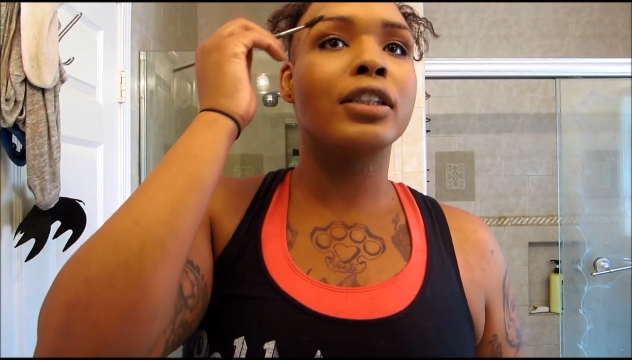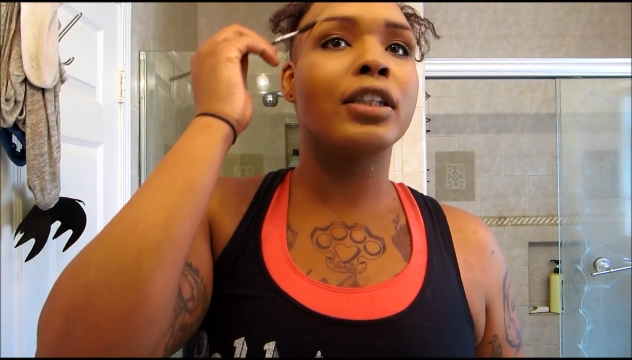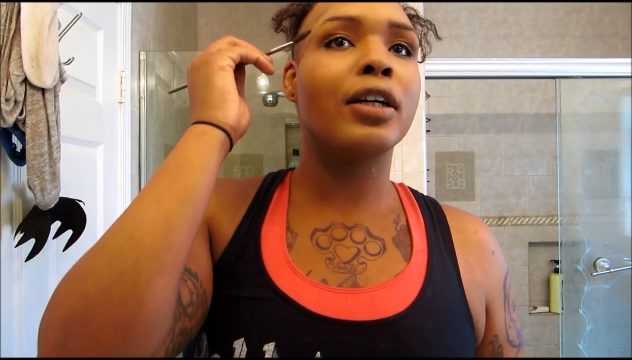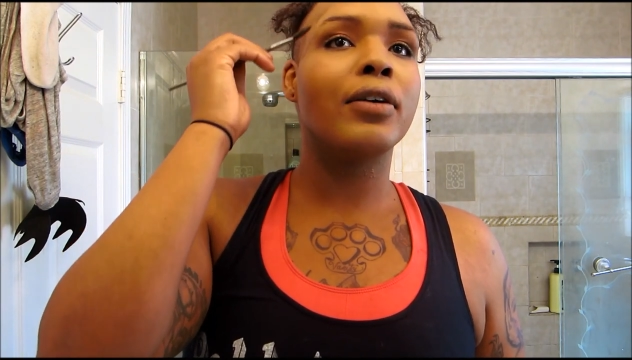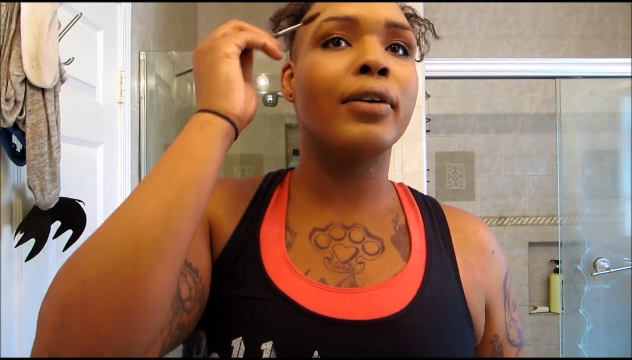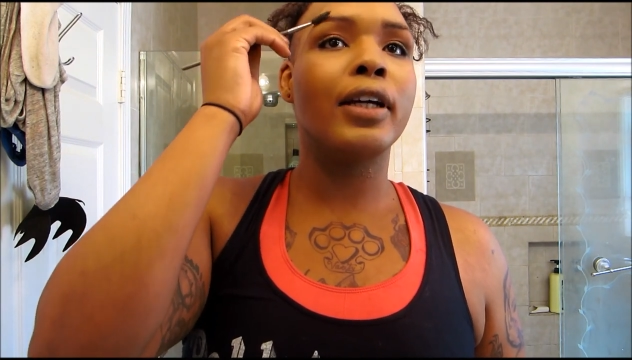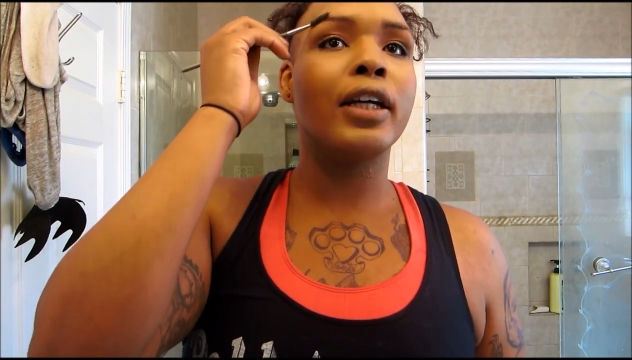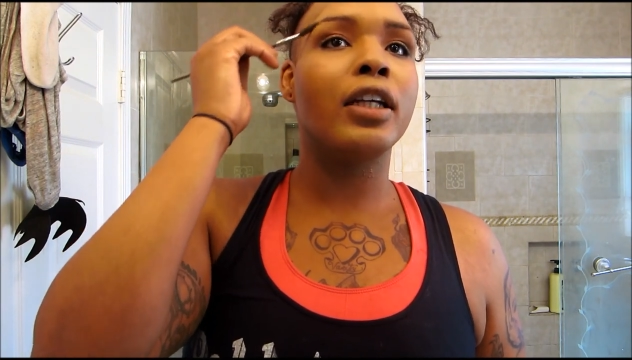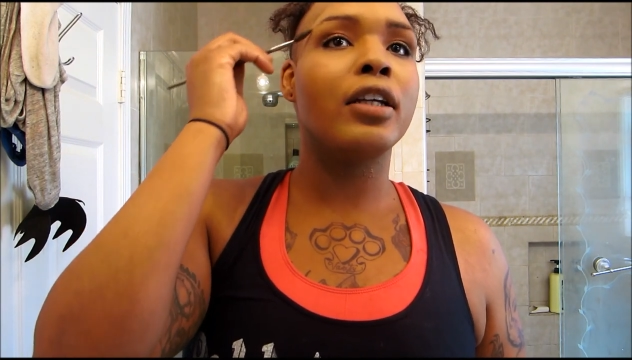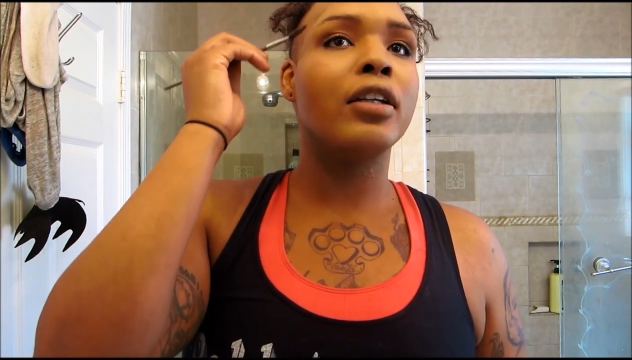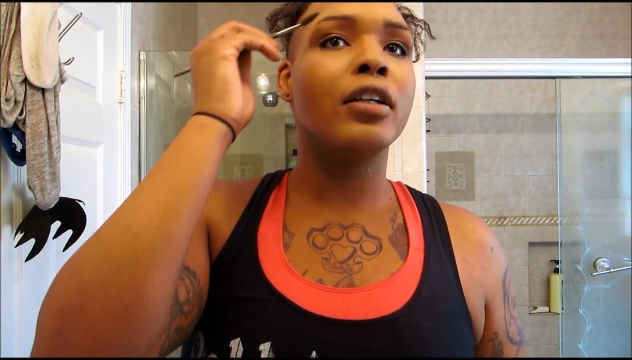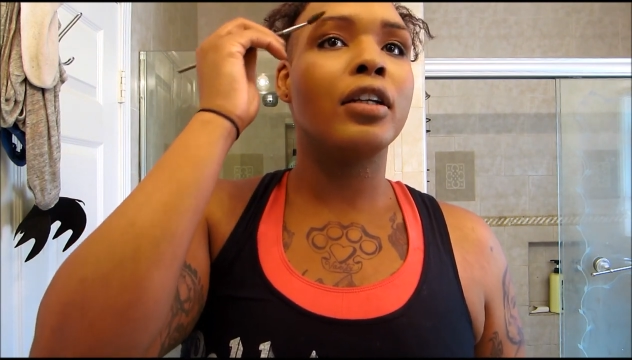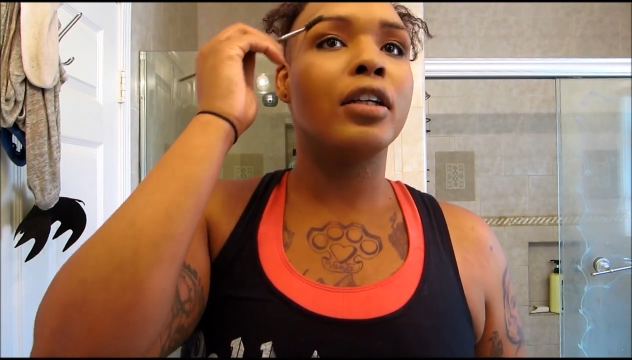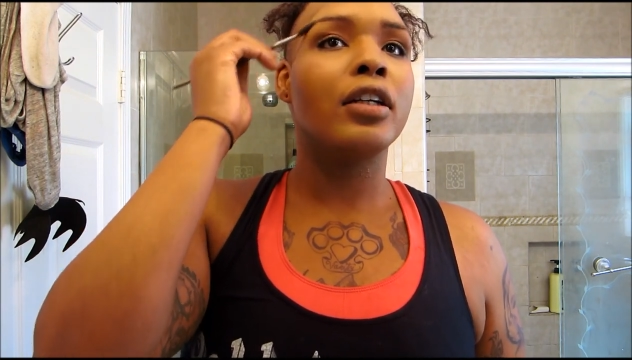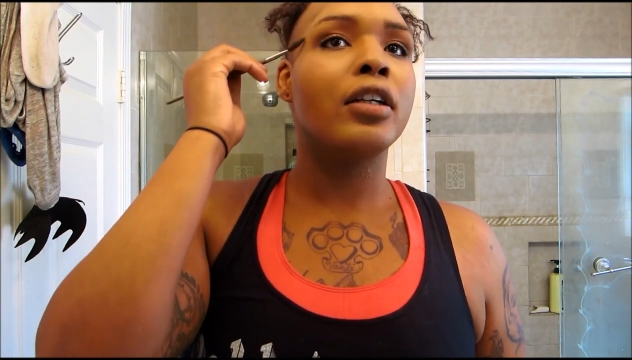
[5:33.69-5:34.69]
going
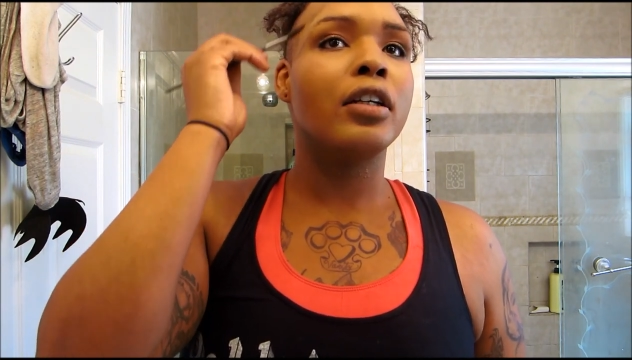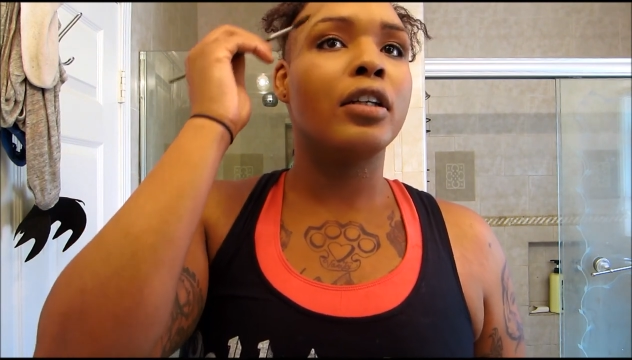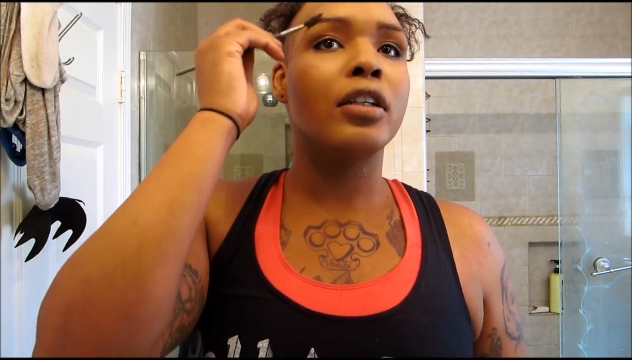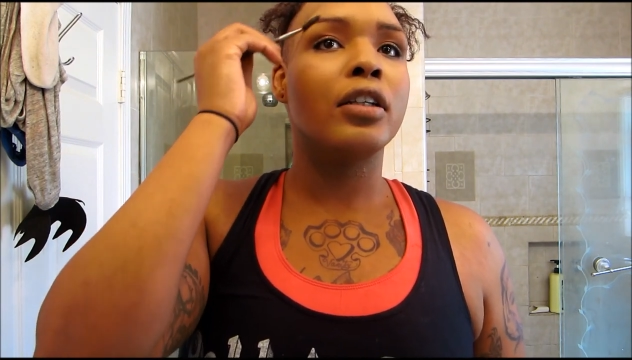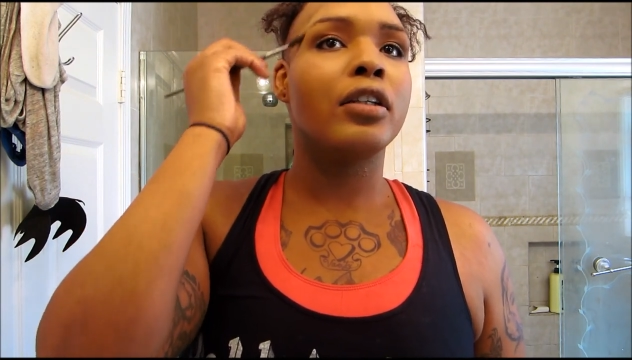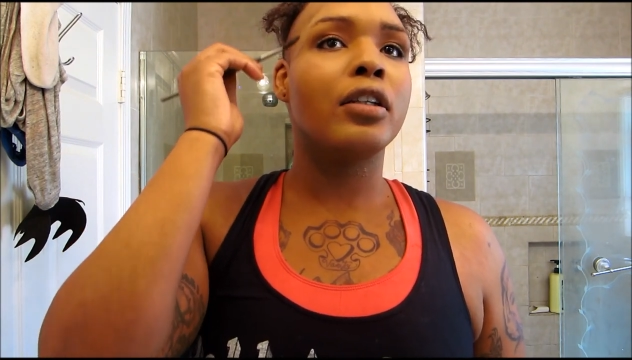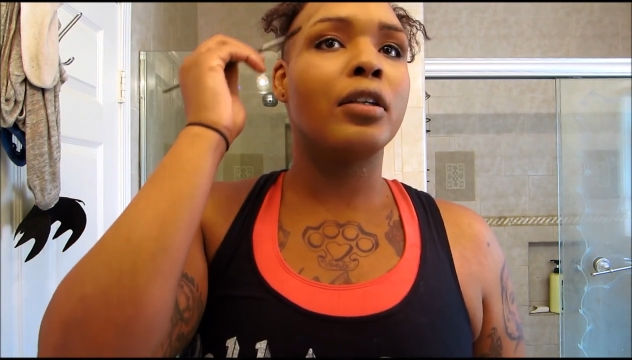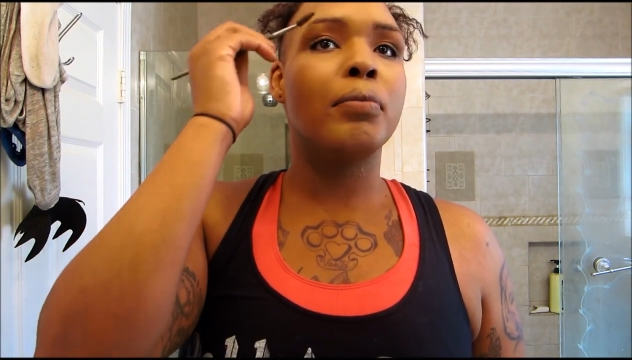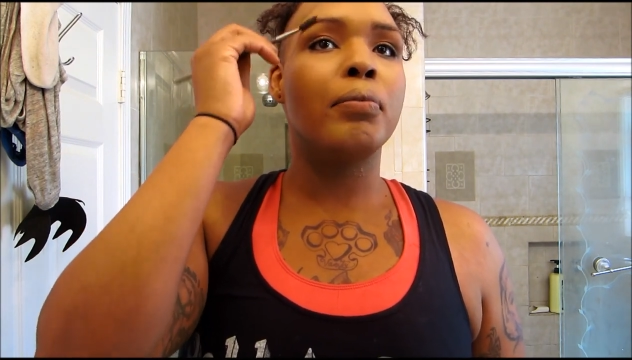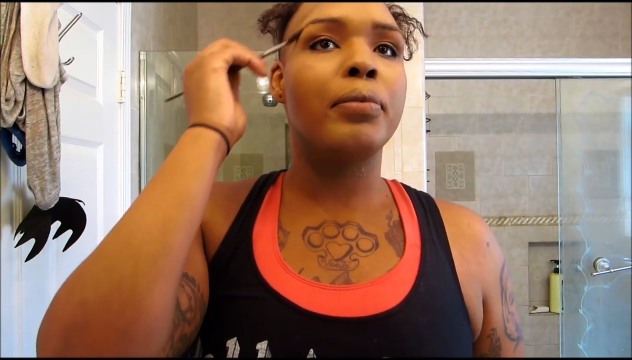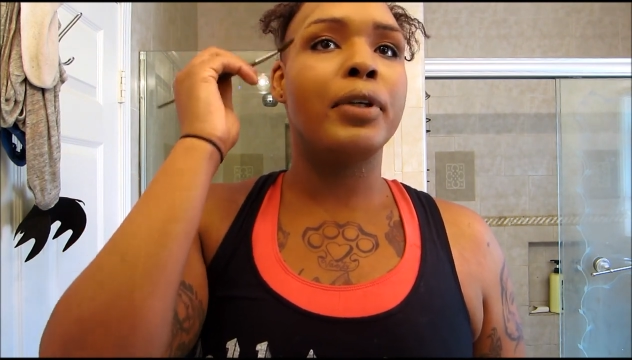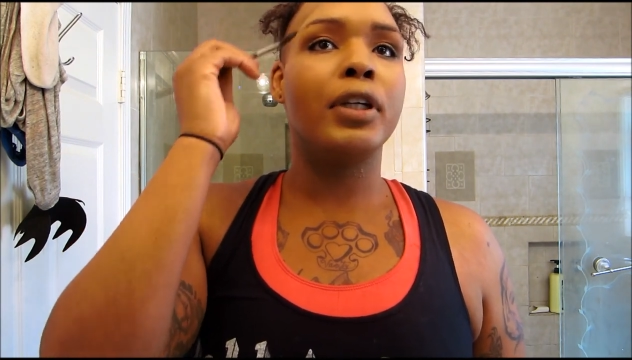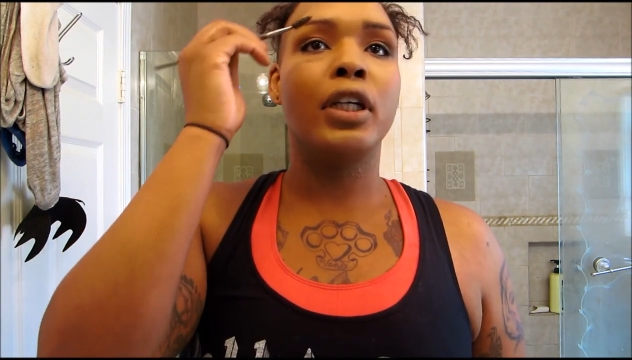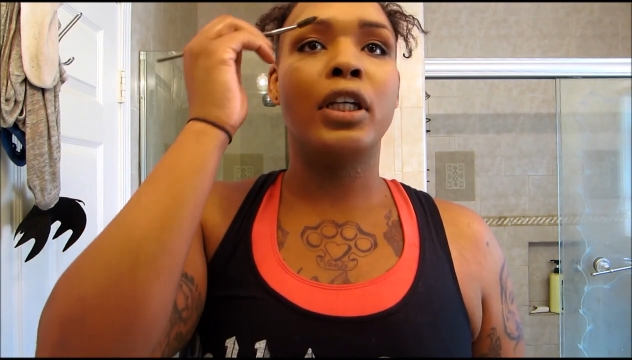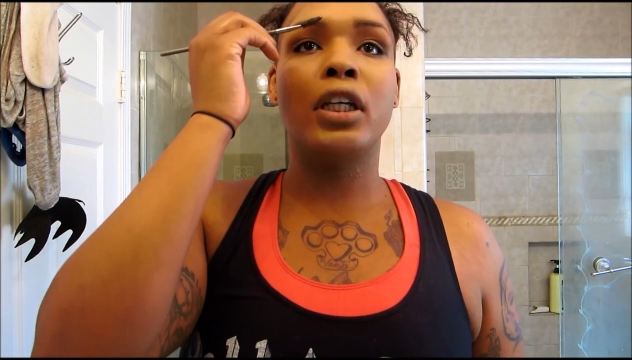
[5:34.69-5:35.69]
to
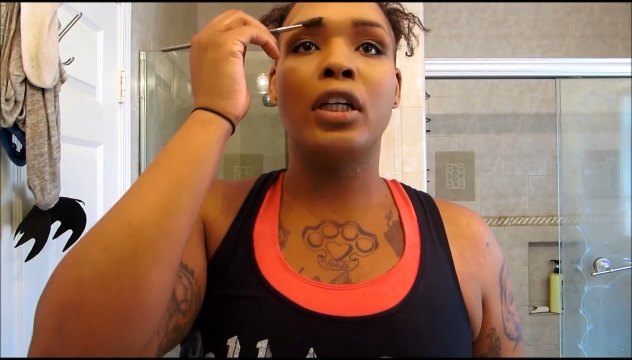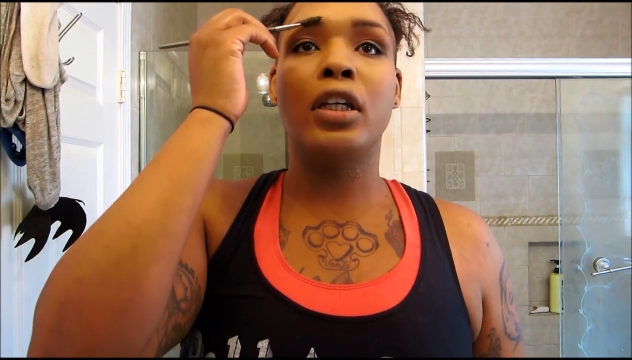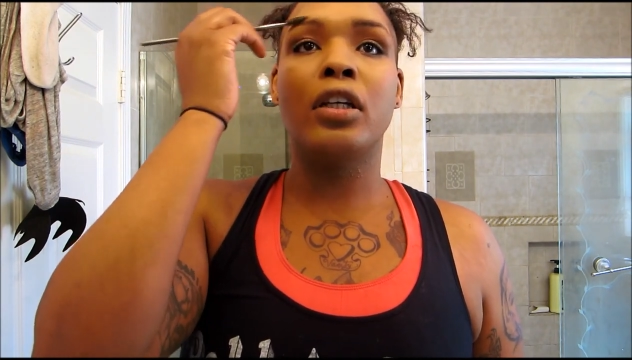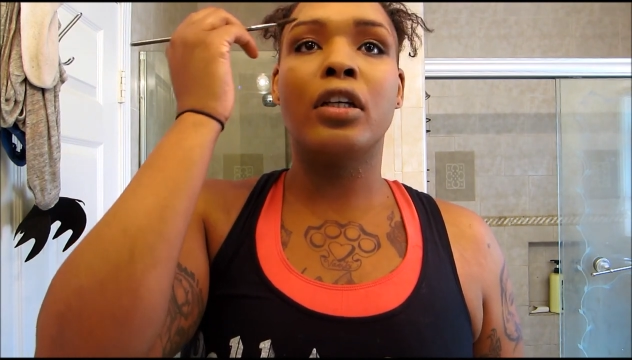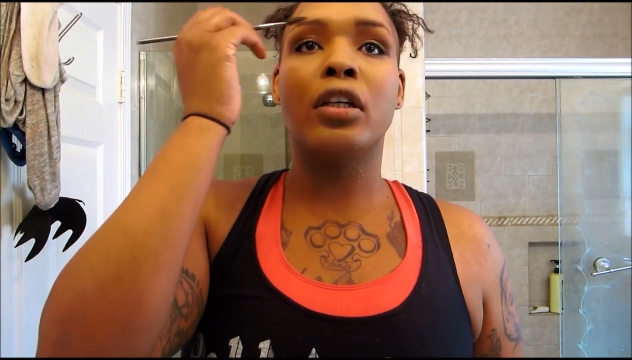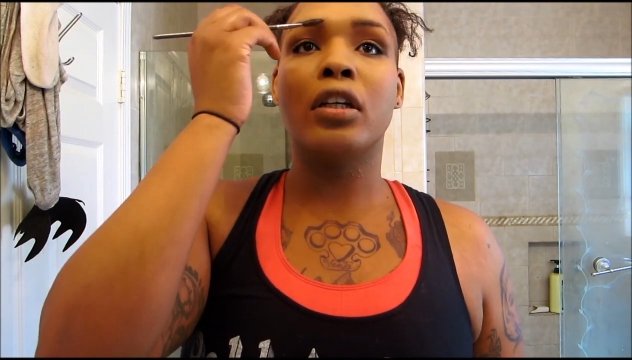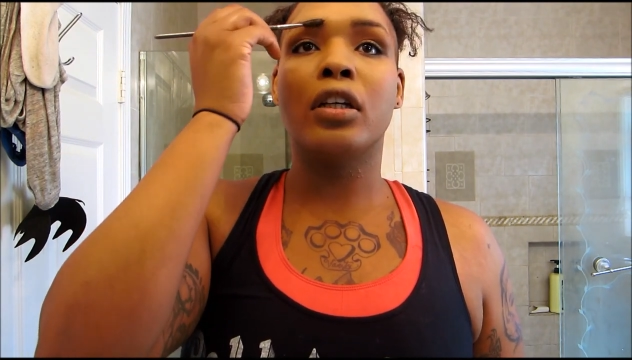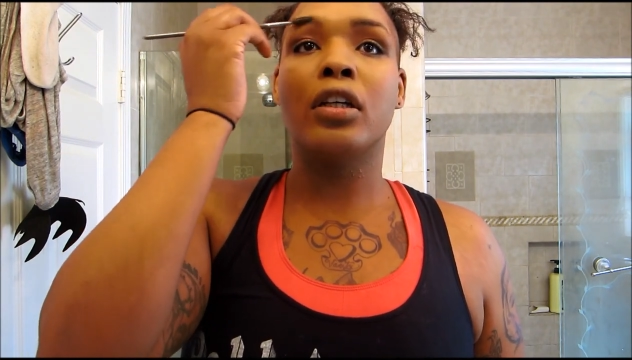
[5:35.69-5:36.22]
be